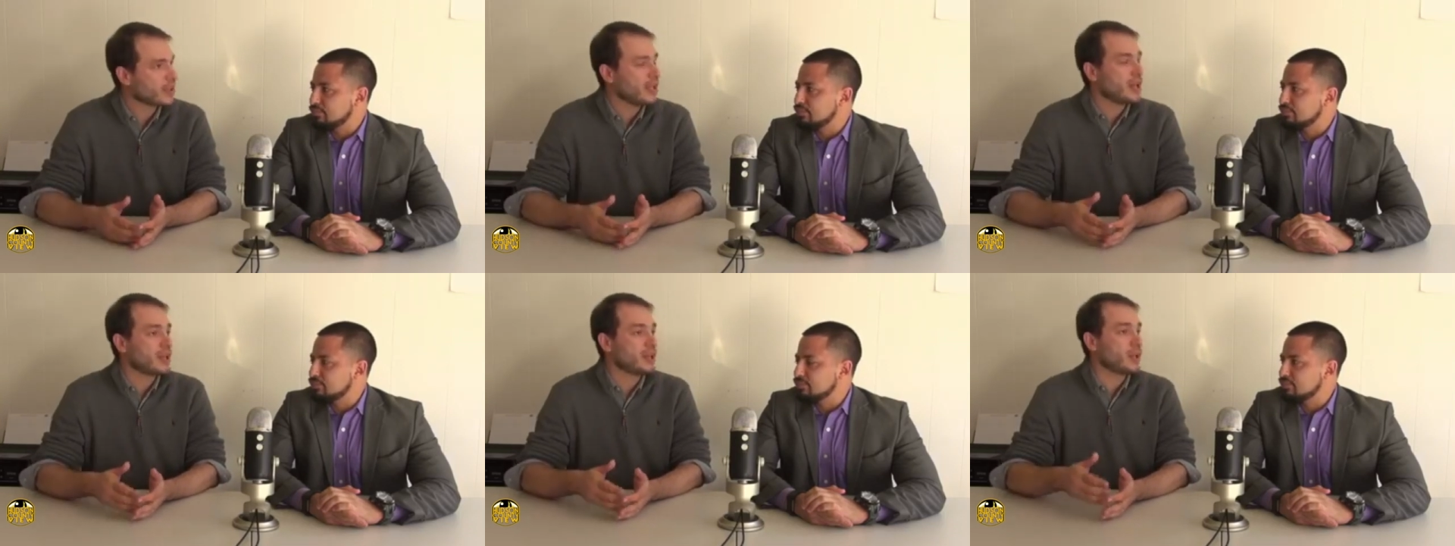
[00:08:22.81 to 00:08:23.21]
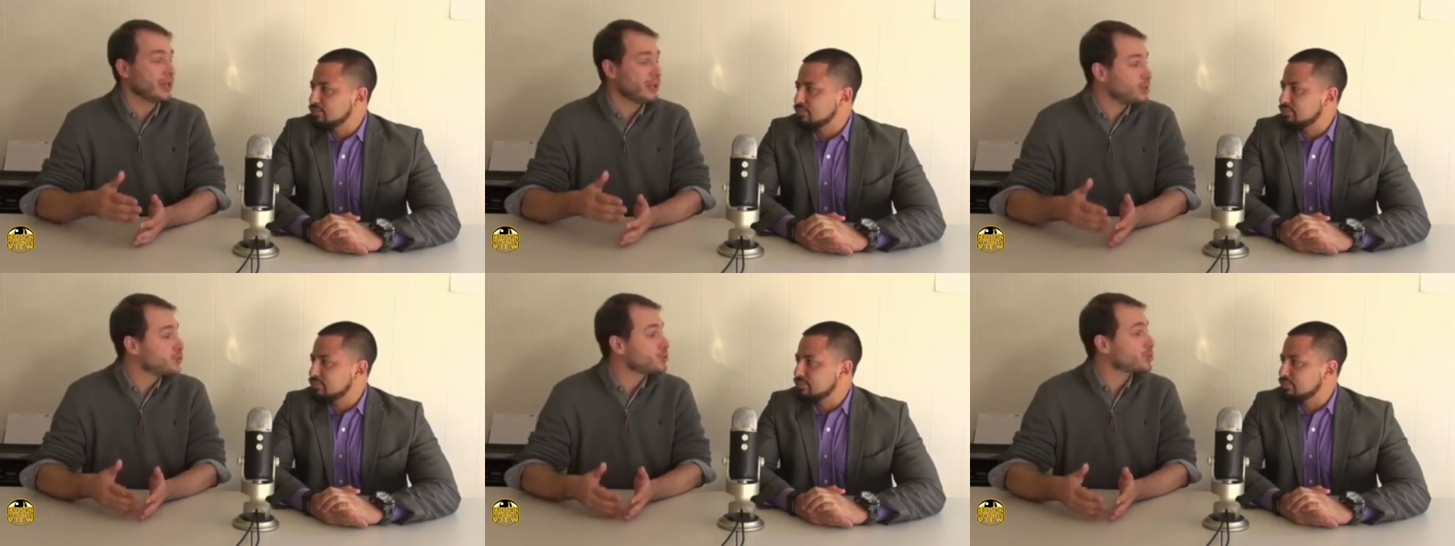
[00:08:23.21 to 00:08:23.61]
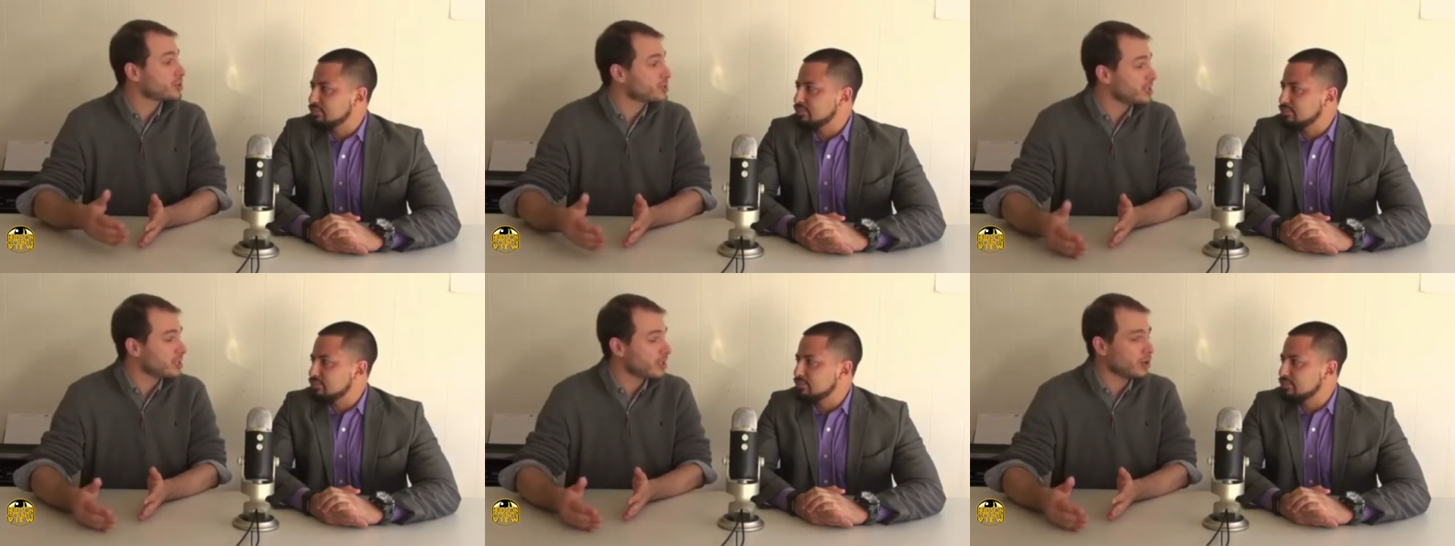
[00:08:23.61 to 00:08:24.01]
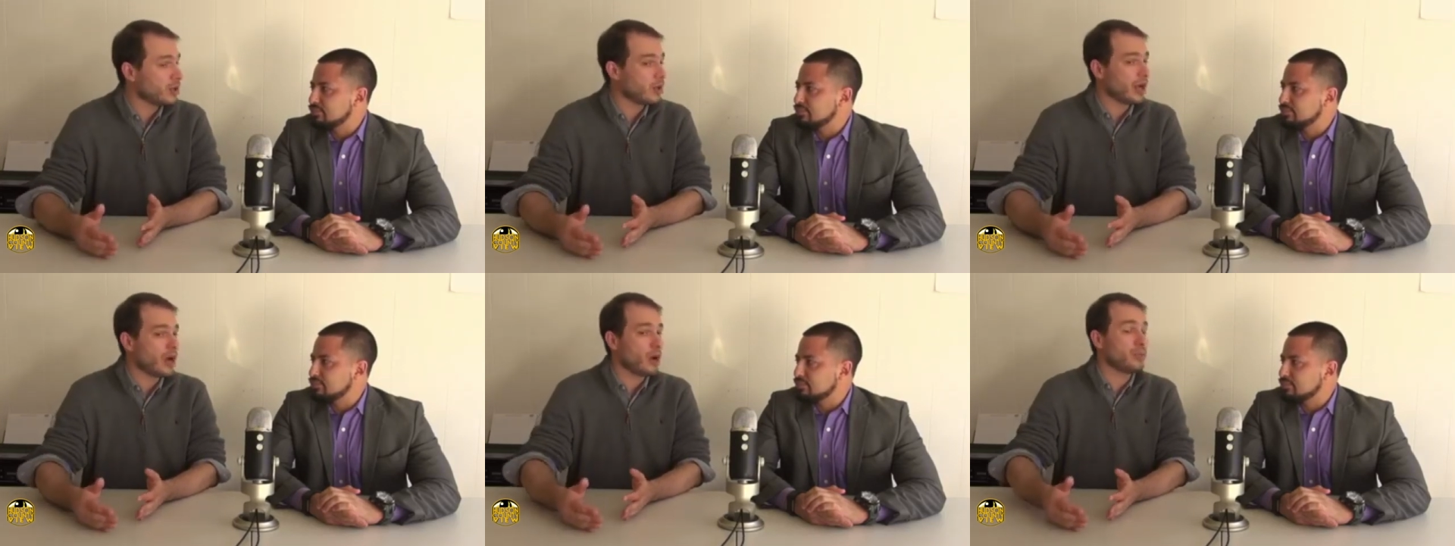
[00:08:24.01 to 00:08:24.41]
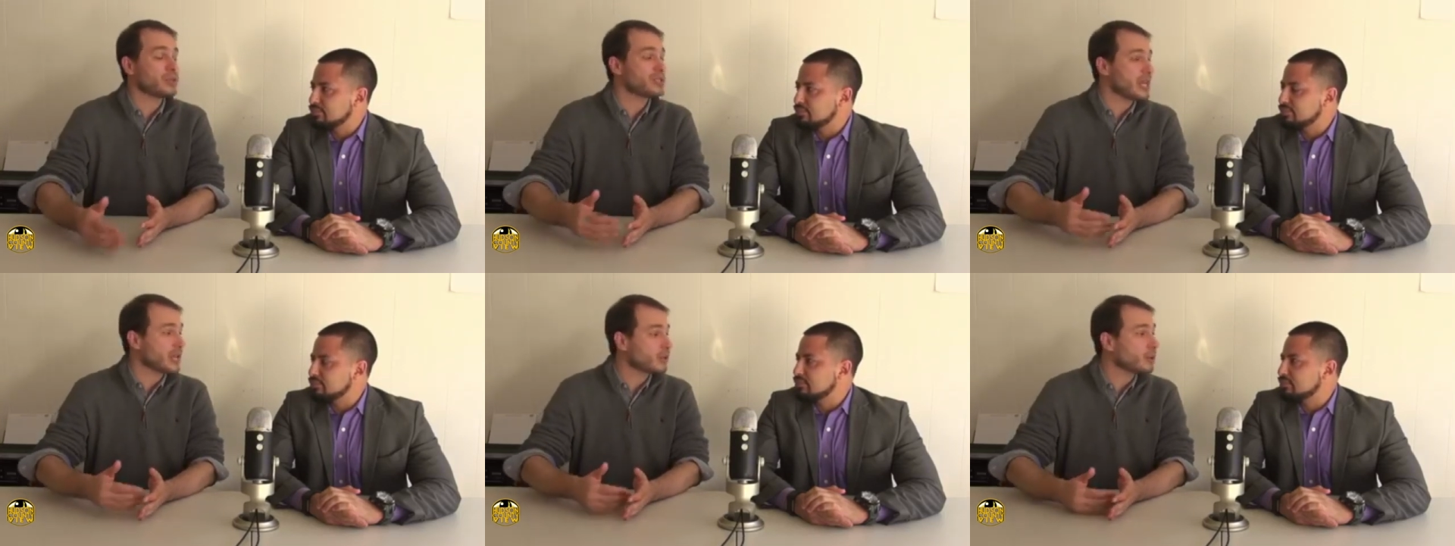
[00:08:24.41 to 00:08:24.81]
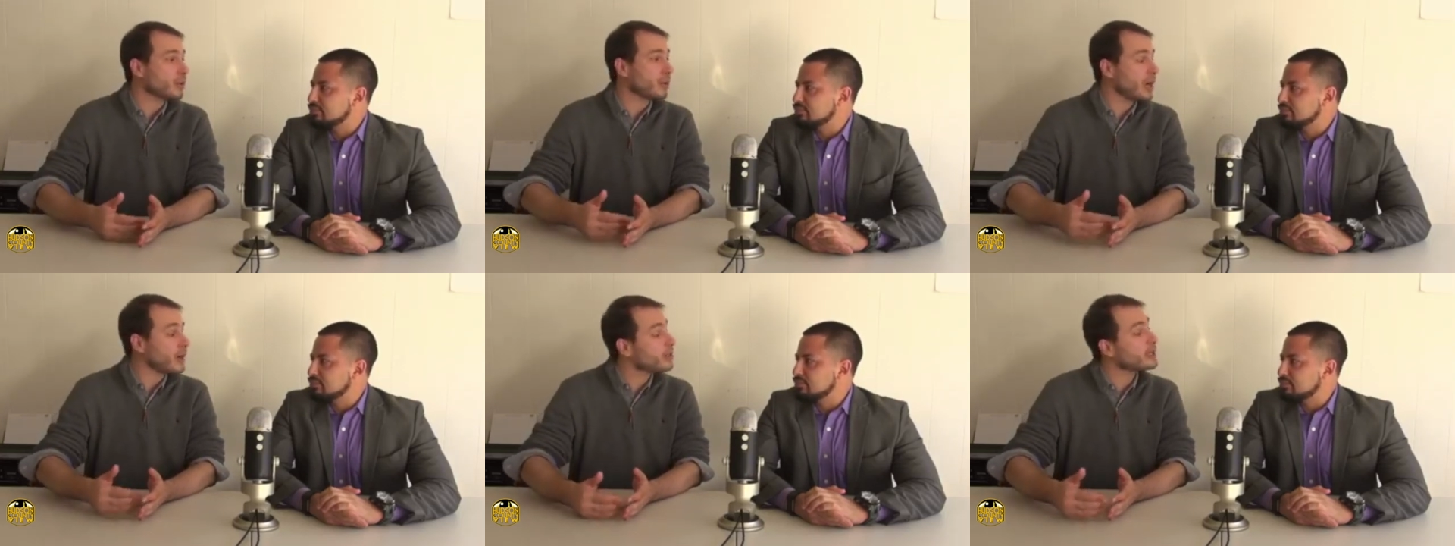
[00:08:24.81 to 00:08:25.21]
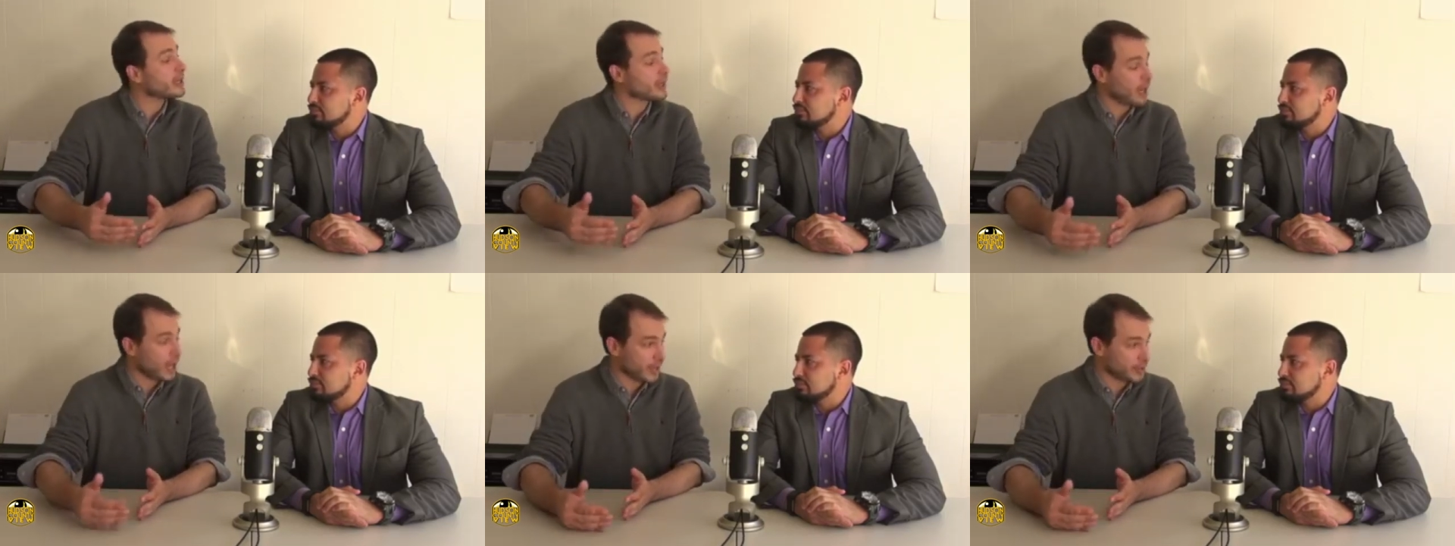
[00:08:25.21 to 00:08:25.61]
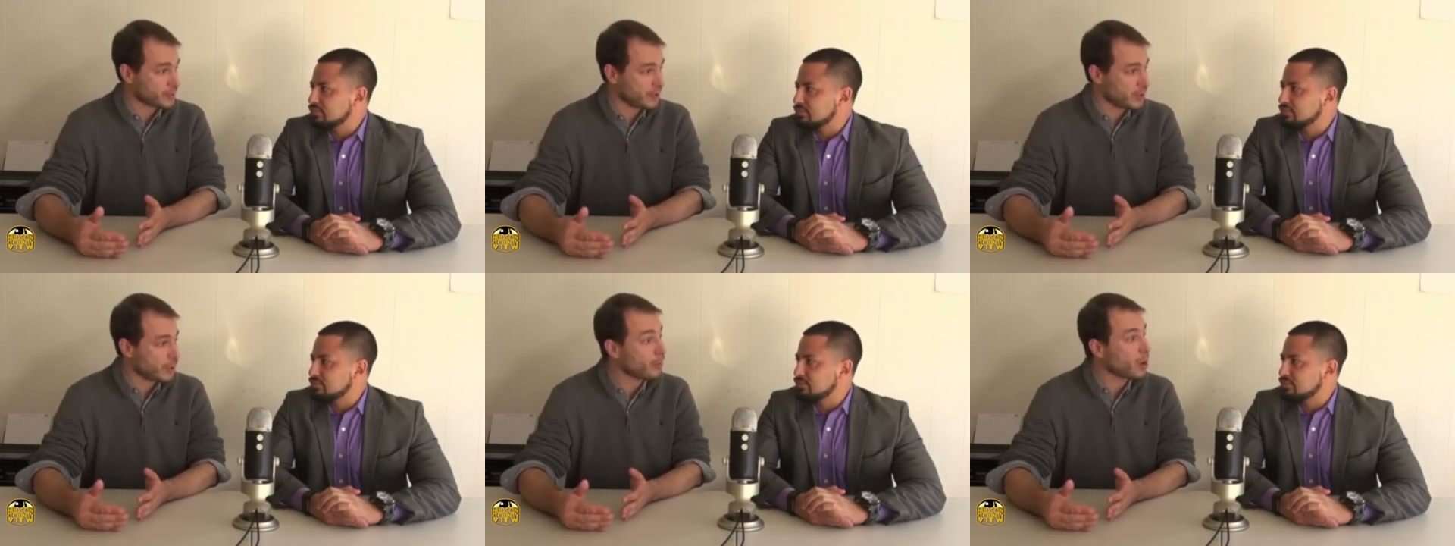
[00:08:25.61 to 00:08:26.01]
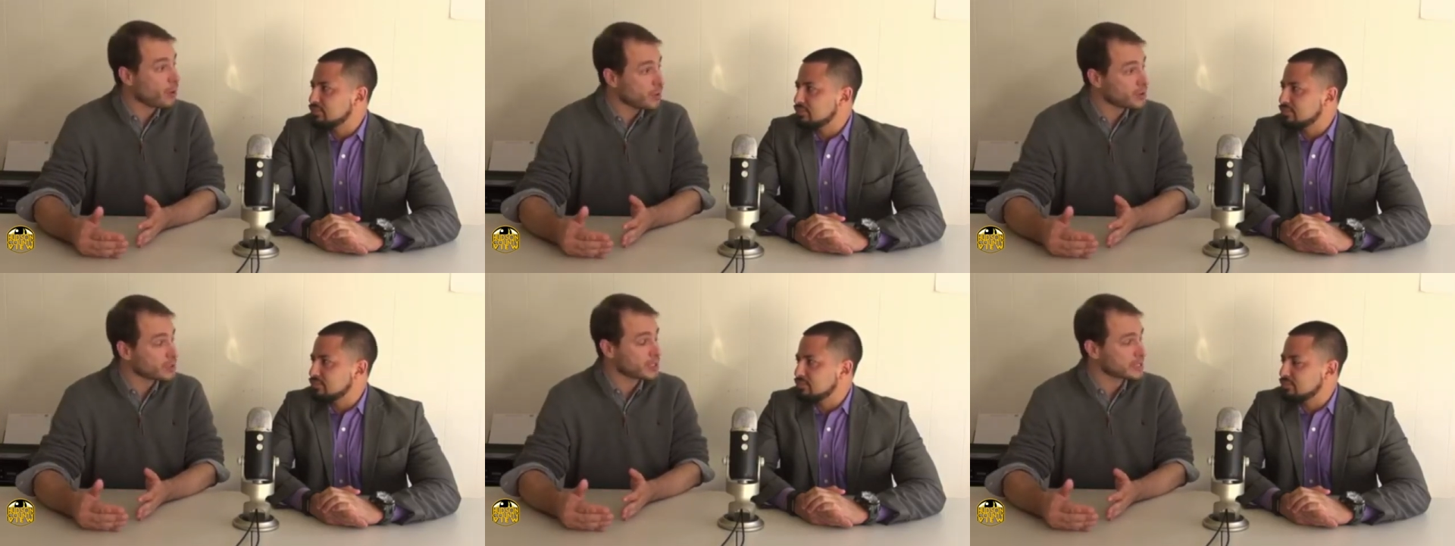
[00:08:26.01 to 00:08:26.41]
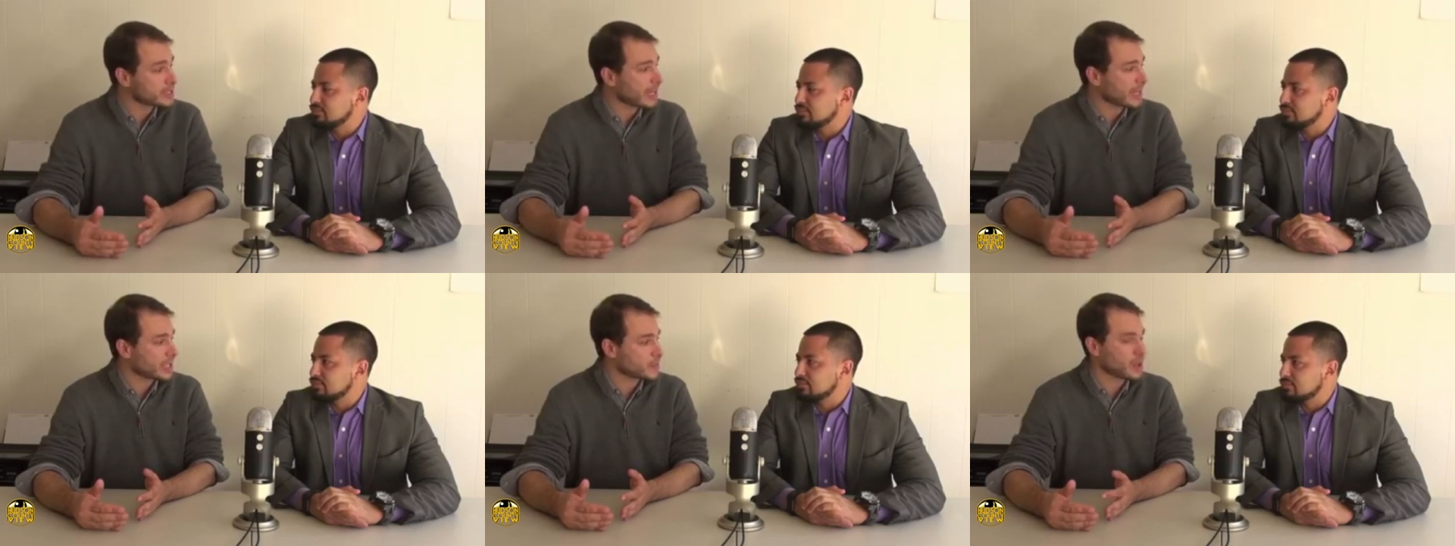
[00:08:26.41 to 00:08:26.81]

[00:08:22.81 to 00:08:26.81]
Speaker 1: You know, in New Jersey, almost every Republican congressman opposed this tax bill,